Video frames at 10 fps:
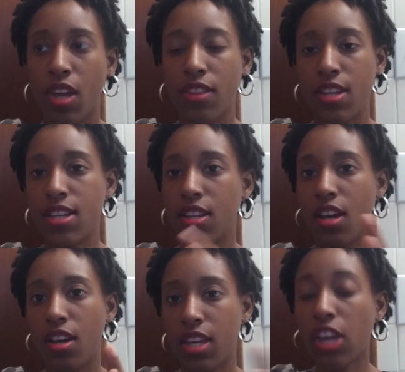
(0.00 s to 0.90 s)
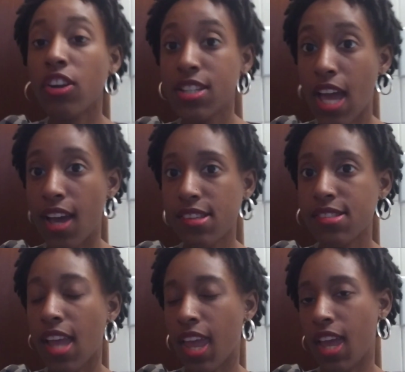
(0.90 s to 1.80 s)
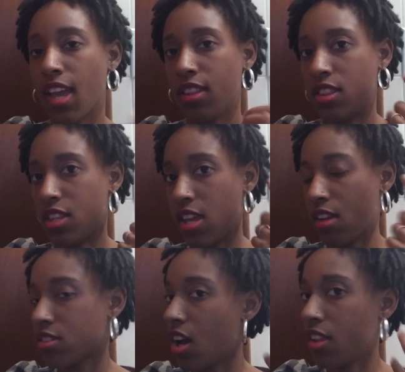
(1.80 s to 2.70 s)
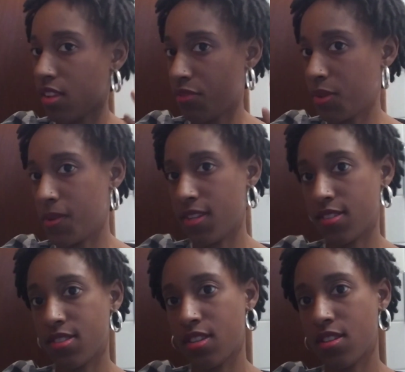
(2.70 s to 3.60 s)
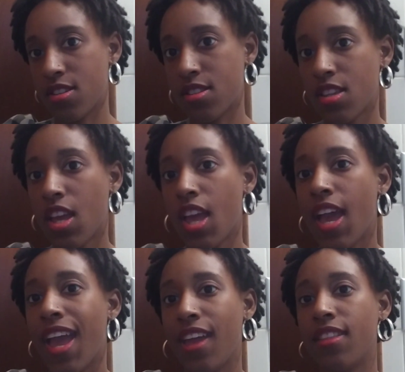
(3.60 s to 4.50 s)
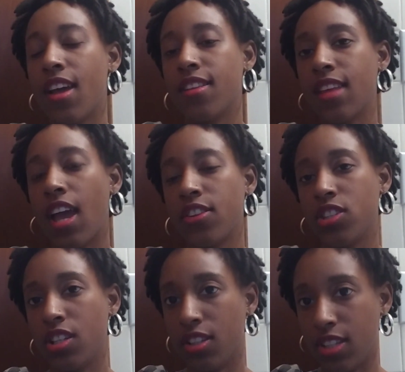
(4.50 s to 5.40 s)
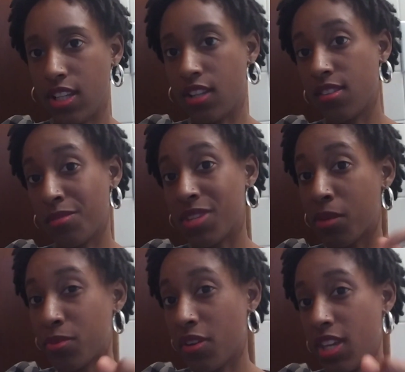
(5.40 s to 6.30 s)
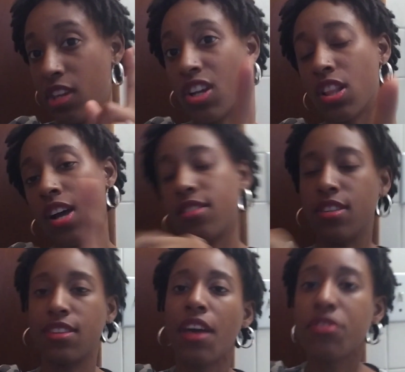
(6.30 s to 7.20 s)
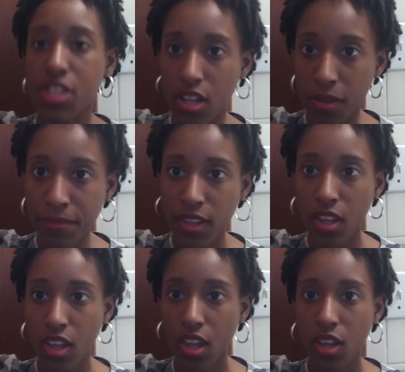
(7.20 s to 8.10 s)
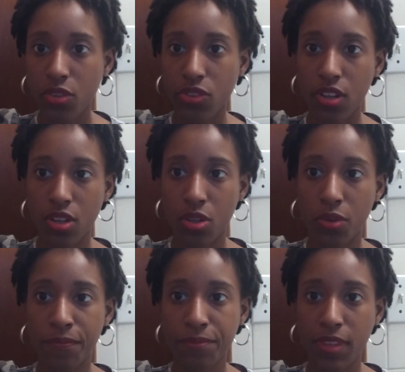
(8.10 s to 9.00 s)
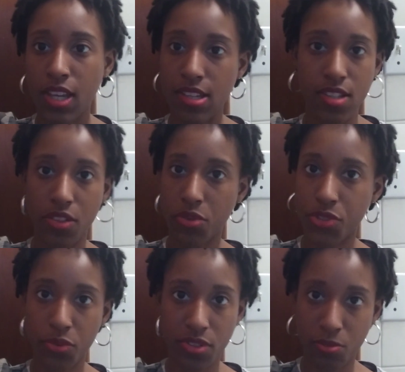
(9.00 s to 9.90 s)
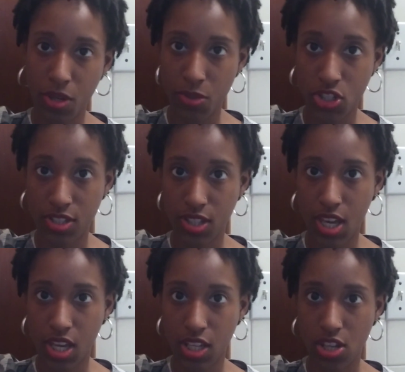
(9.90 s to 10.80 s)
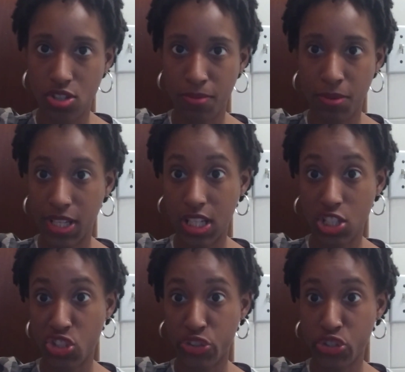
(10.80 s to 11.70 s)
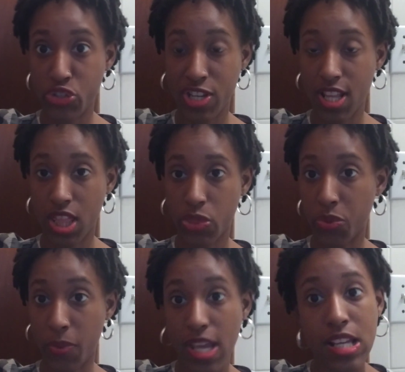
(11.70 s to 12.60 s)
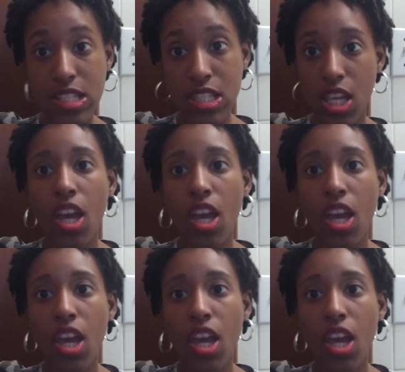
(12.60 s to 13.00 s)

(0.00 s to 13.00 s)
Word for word: and they did a hearing test, and he has constant fluid in his ears and that's actually leading to some temporary hearing loss in his left ear. So he said there's no reason why we should delay and he should be able to get into surgery in three weeks.